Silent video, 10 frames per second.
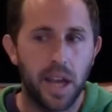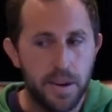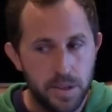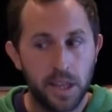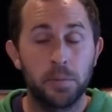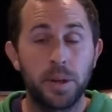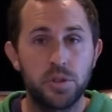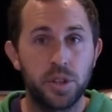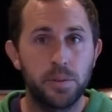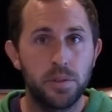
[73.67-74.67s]
everything I'm about
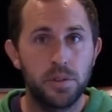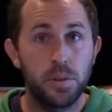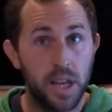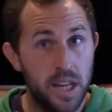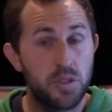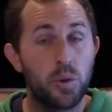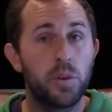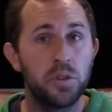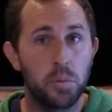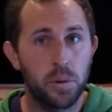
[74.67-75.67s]
to share with you, it is
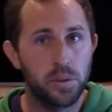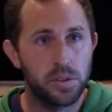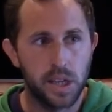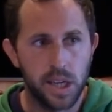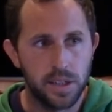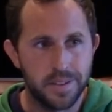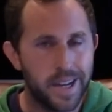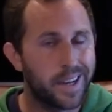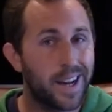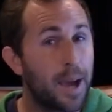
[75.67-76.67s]
going to work. And it's
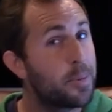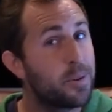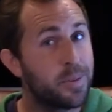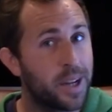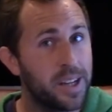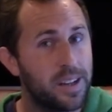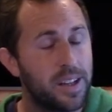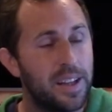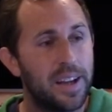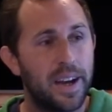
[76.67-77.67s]
not going to happen overnight.
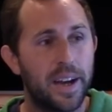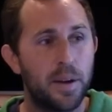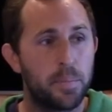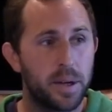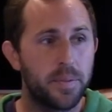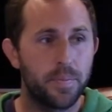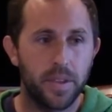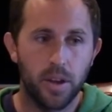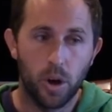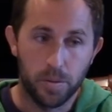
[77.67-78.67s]
But
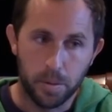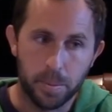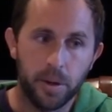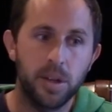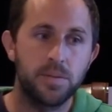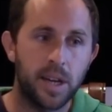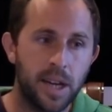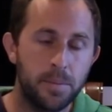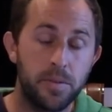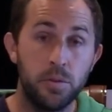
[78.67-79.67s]
over a period of
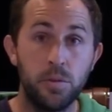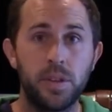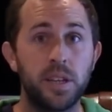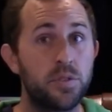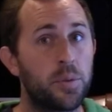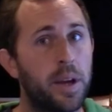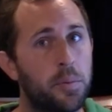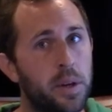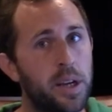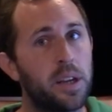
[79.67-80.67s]
time, if you do things the
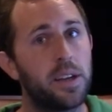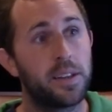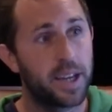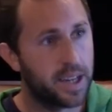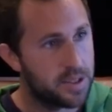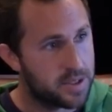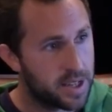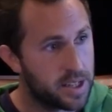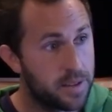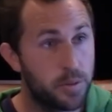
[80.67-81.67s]
right way, and like I
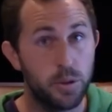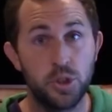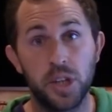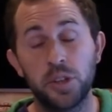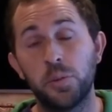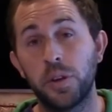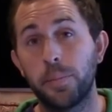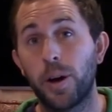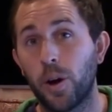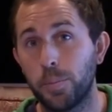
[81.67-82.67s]
said, if you're genuine
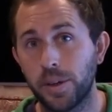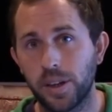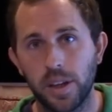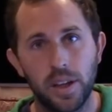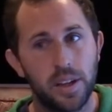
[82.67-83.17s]
about helping,